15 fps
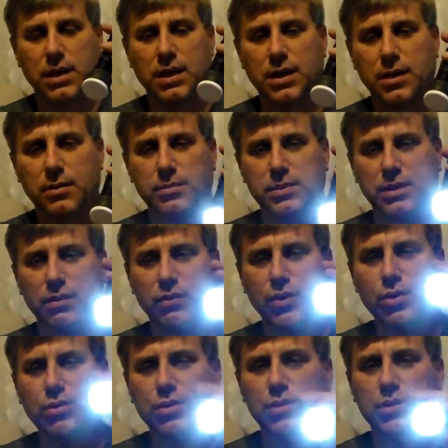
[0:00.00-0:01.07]
Um,
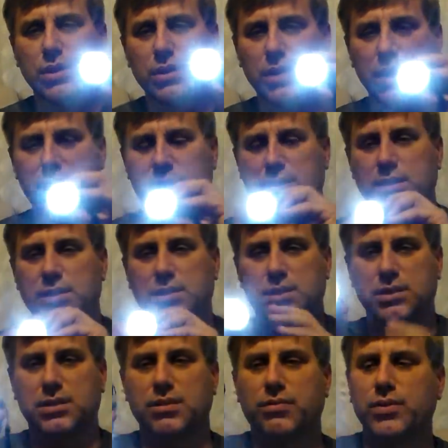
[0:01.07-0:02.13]
diffusers are nice. This
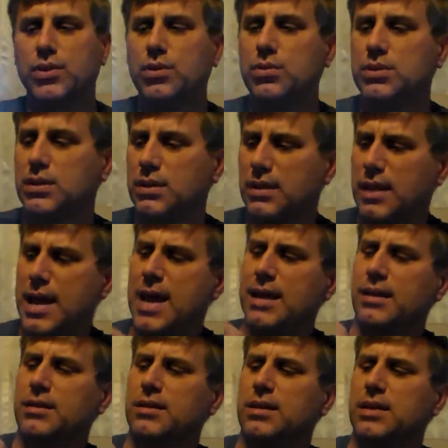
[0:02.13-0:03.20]
is diffuse, and
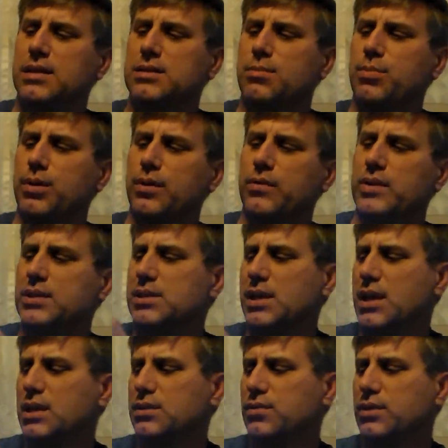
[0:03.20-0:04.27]
that is a perfect
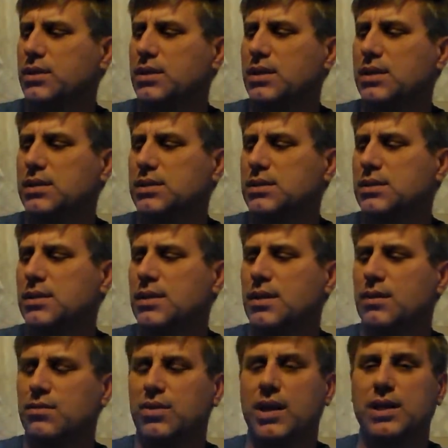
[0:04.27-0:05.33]
size for this
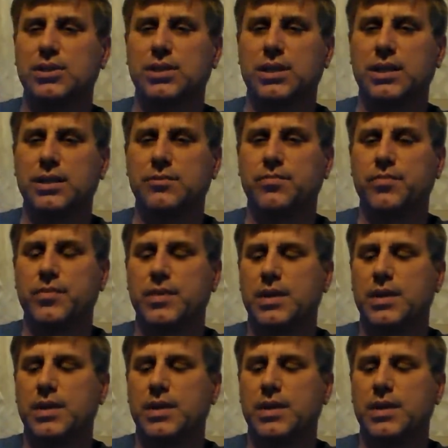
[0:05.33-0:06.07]
flashlight.